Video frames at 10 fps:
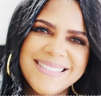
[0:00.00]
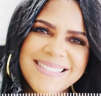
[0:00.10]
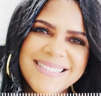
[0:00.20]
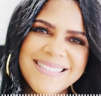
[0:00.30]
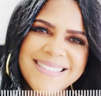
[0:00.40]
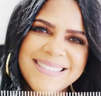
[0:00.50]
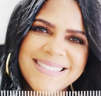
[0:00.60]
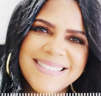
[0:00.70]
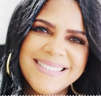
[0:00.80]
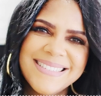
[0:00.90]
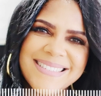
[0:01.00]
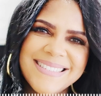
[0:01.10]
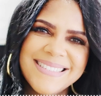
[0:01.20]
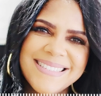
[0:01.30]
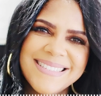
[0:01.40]
i also
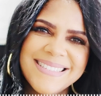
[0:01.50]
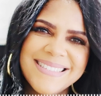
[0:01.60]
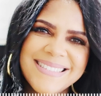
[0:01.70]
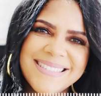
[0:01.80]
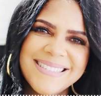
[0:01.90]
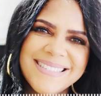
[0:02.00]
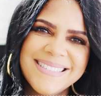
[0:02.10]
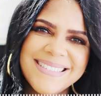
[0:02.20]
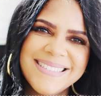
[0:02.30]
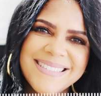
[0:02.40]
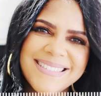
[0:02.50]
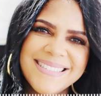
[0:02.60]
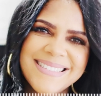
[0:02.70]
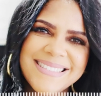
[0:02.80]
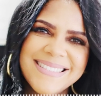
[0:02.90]
always like to mention this to people
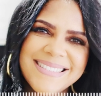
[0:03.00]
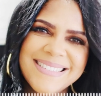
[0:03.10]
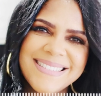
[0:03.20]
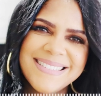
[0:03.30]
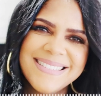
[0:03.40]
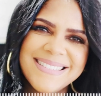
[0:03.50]
and i know you'll